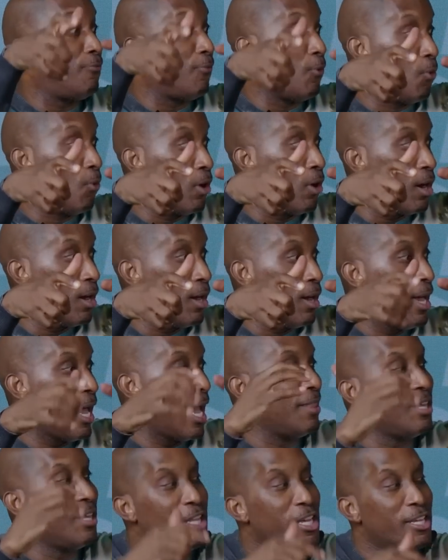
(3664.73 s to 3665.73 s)
for,
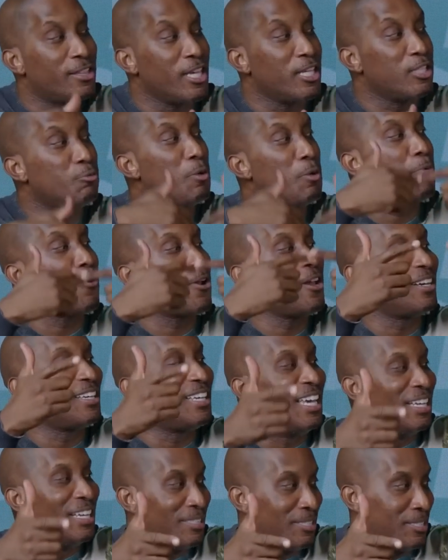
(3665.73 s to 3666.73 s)
and then there are things we pray
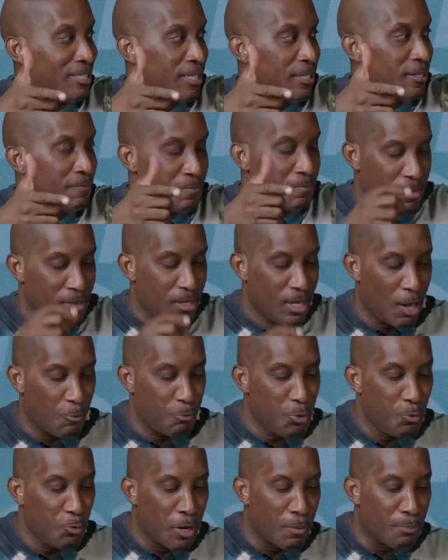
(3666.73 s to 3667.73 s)
against. And
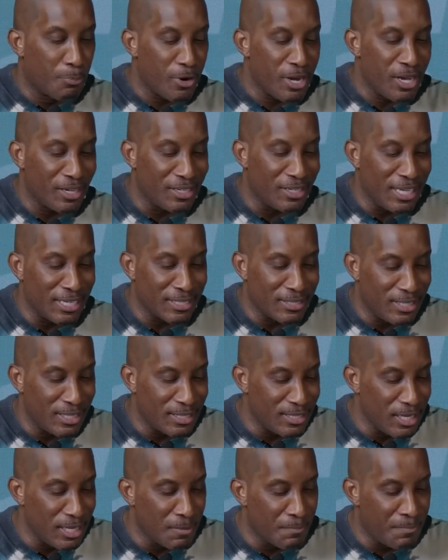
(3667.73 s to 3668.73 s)
we want to pray against
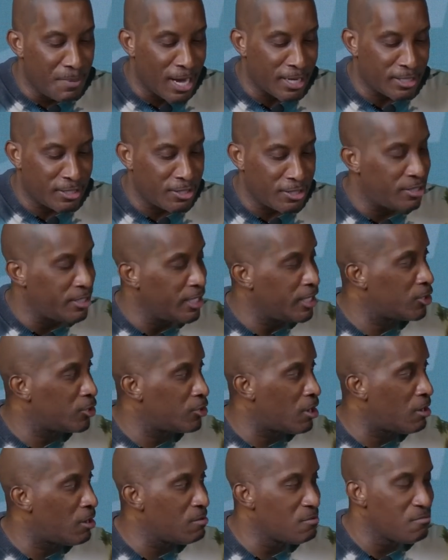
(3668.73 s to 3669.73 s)
this imposter
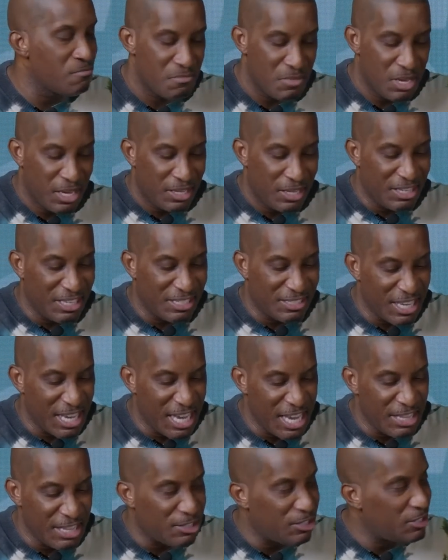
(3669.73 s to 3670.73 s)
syndrome, this
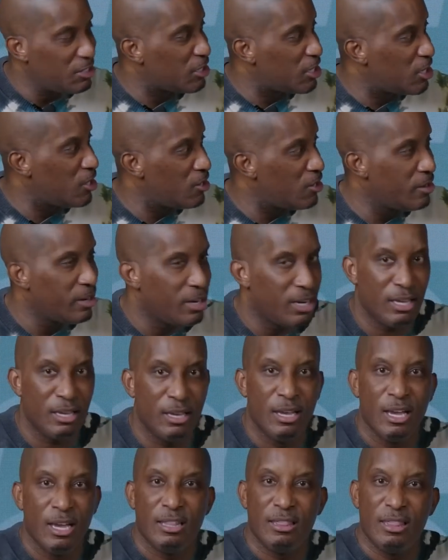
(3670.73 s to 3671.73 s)
insecurity
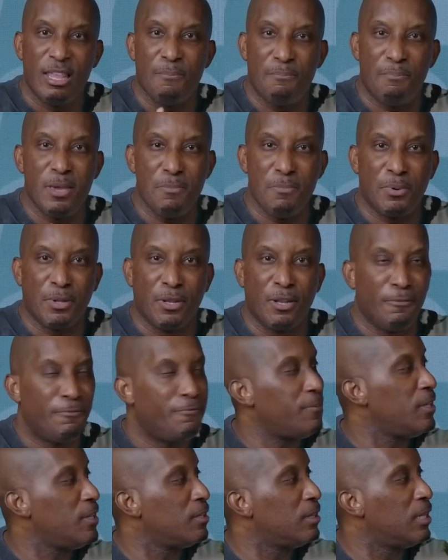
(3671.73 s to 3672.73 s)
that people are
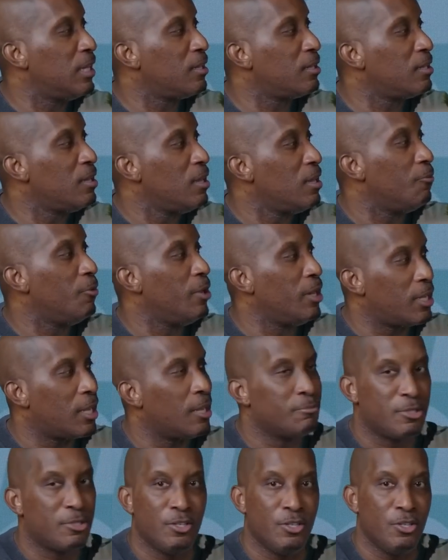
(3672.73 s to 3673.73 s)
feeling when it
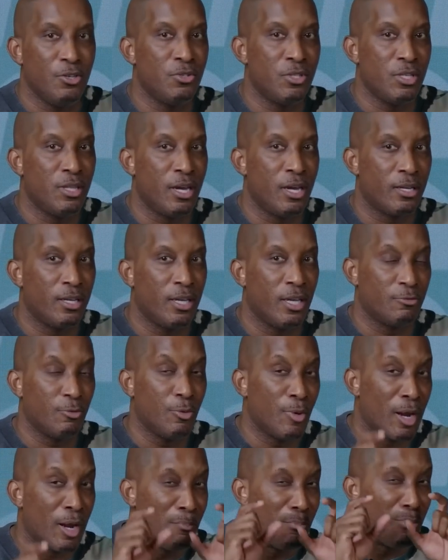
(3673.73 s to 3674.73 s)
comes to using their gifts. We
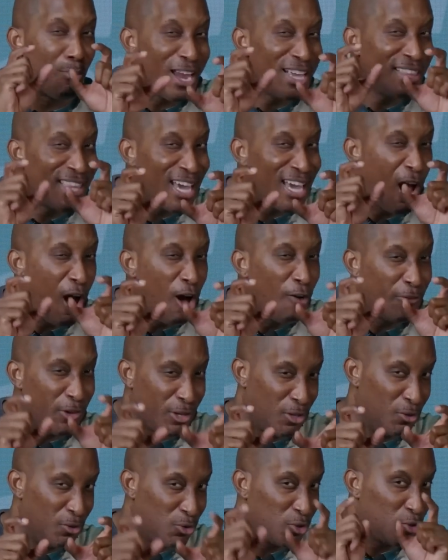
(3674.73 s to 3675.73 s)
want to break that off of
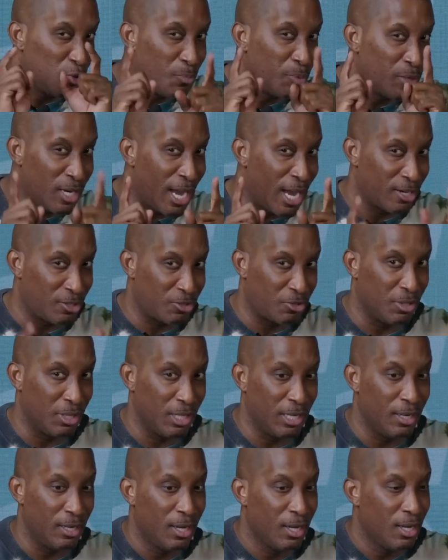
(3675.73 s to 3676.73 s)
you
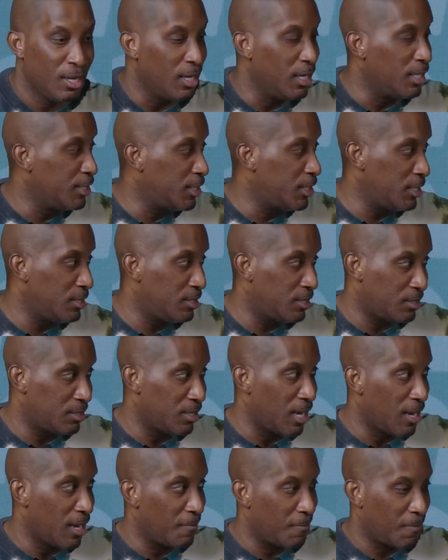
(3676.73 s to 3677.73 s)
supernaturally in Jesus'
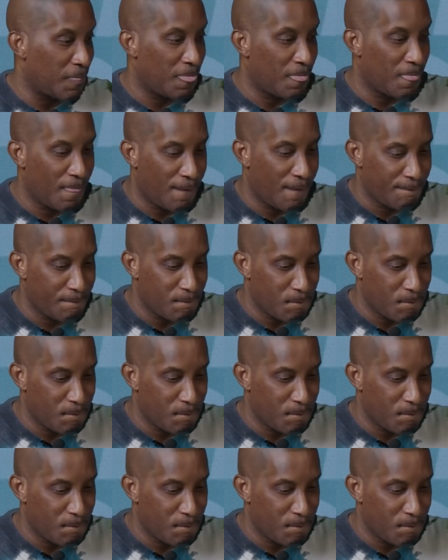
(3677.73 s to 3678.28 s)
name. Amen.